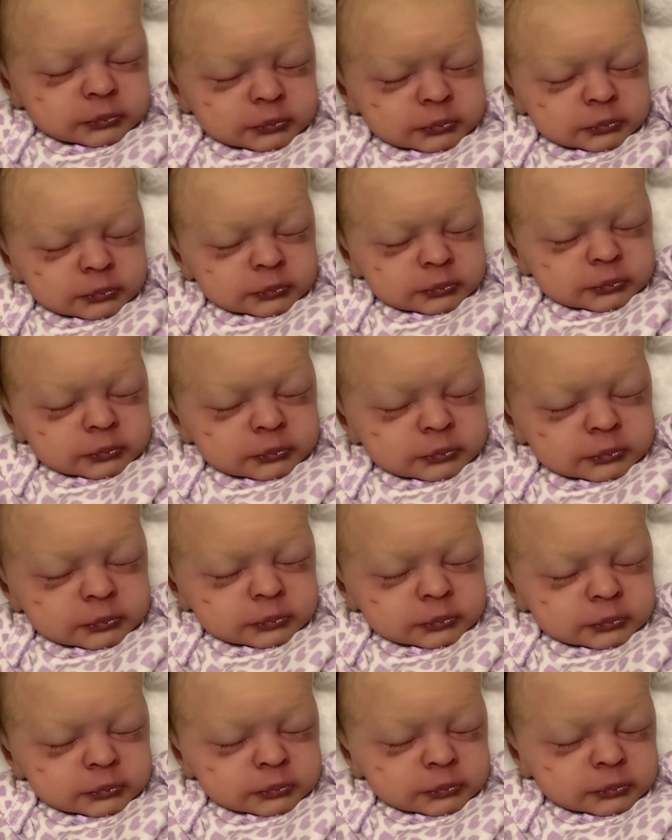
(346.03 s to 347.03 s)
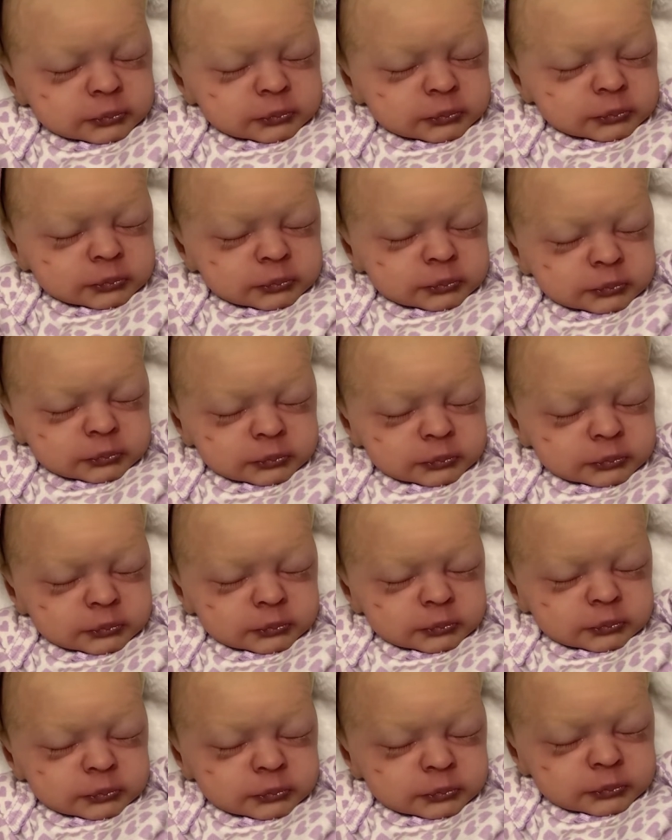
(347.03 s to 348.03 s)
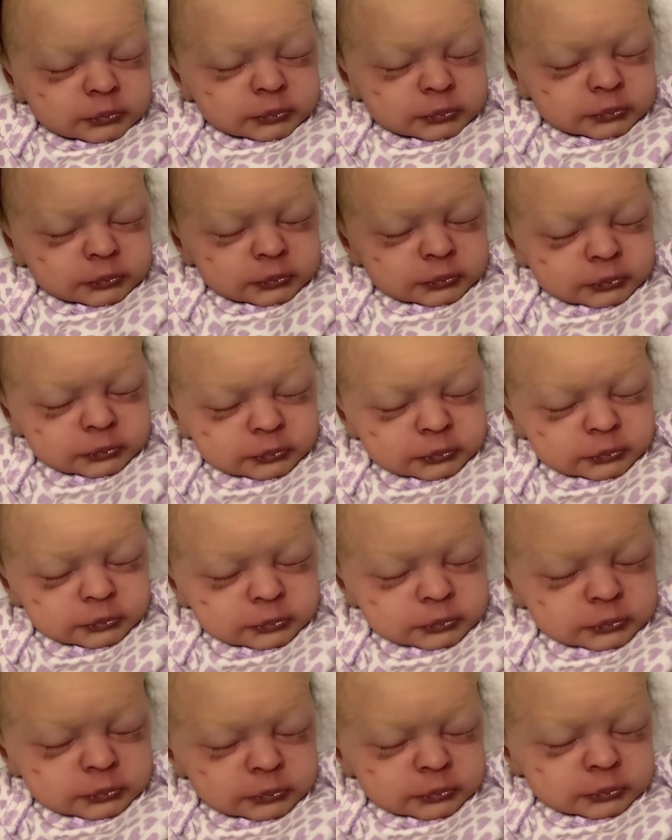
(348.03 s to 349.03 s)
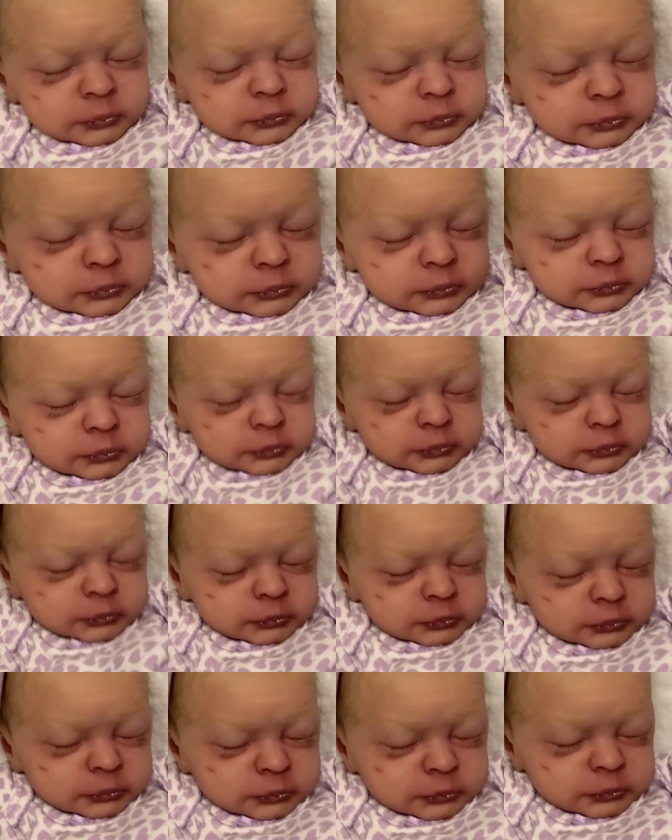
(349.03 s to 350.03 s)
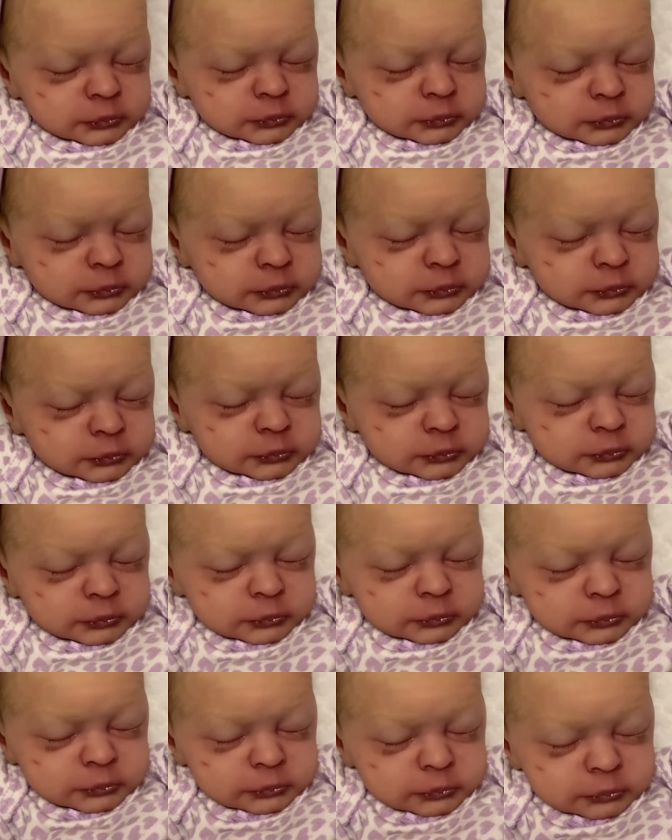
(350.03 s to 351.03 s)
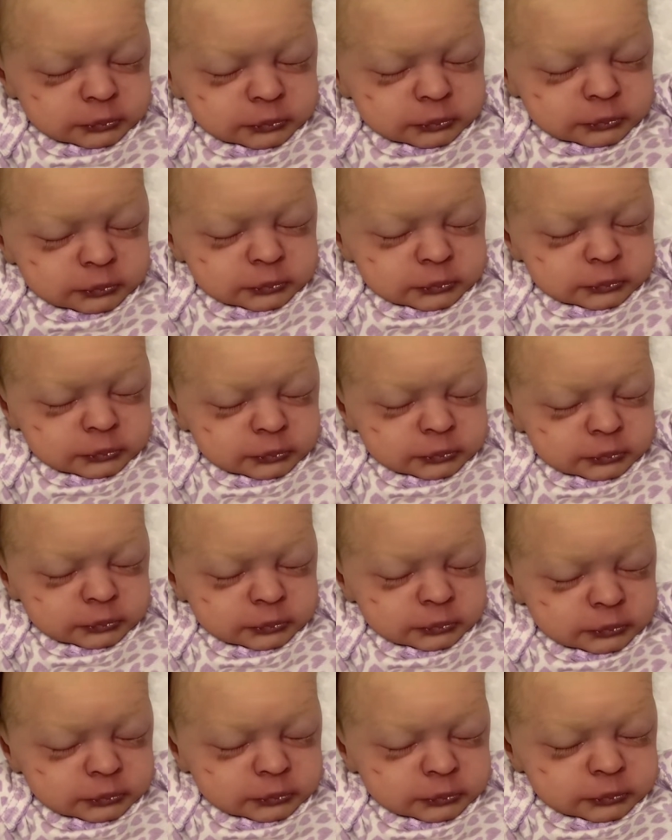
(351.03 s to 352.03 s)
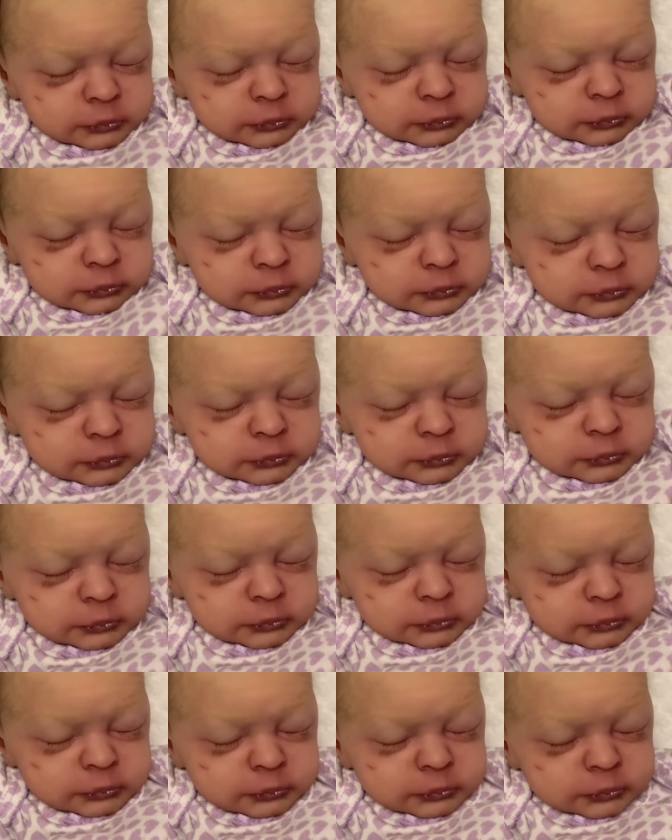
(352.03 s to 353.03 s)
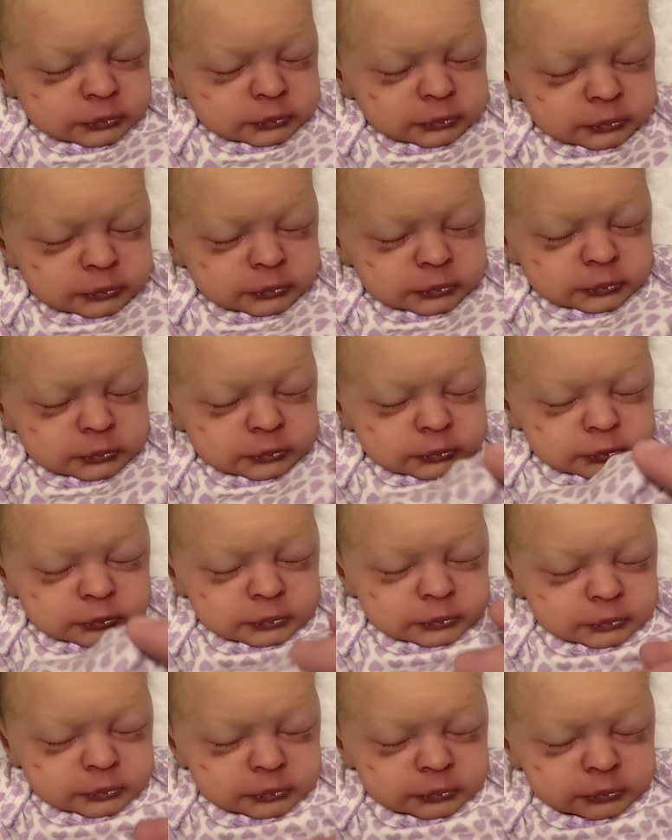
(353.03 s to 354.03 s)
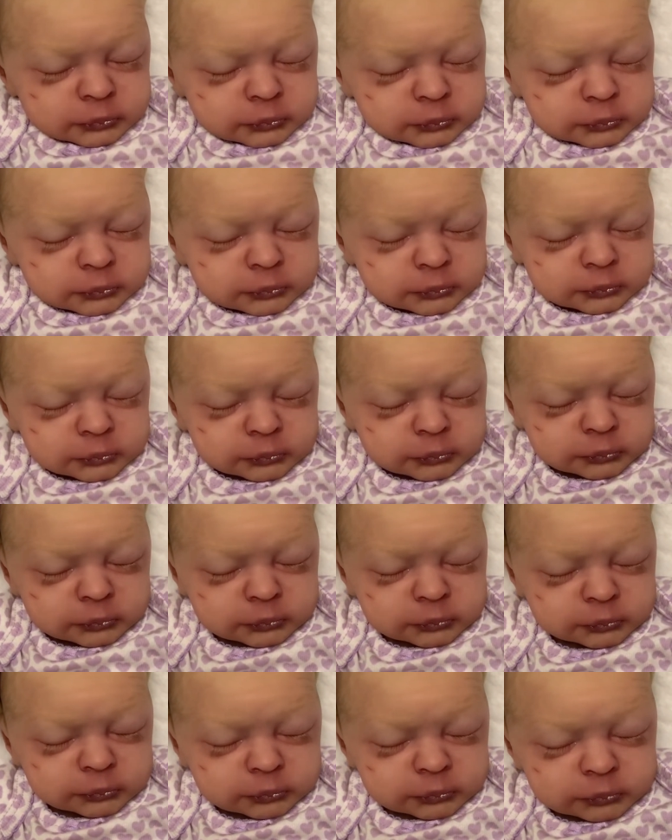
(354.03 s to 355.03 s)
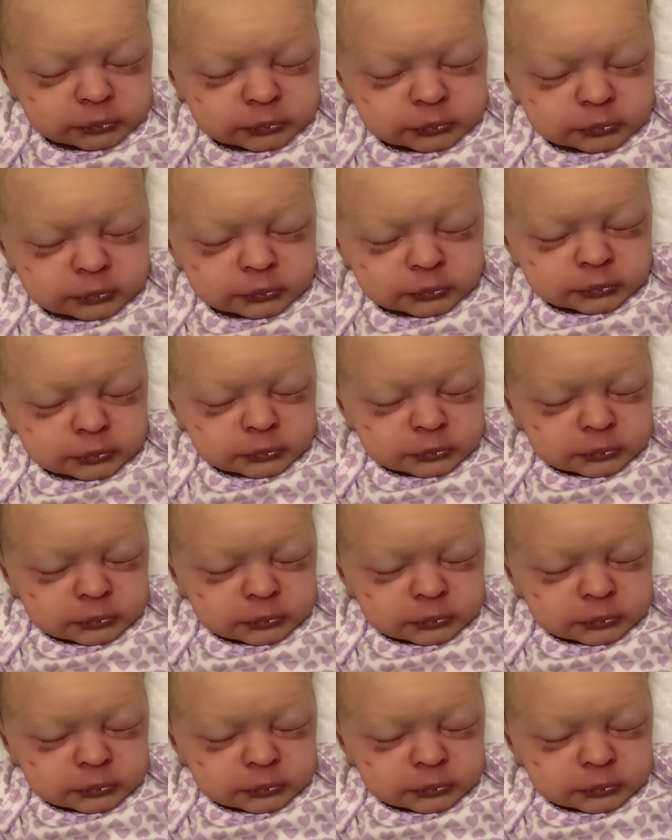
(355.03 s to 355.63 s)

Oh, Hello. Look at her. Look at this little baby. Oh my god.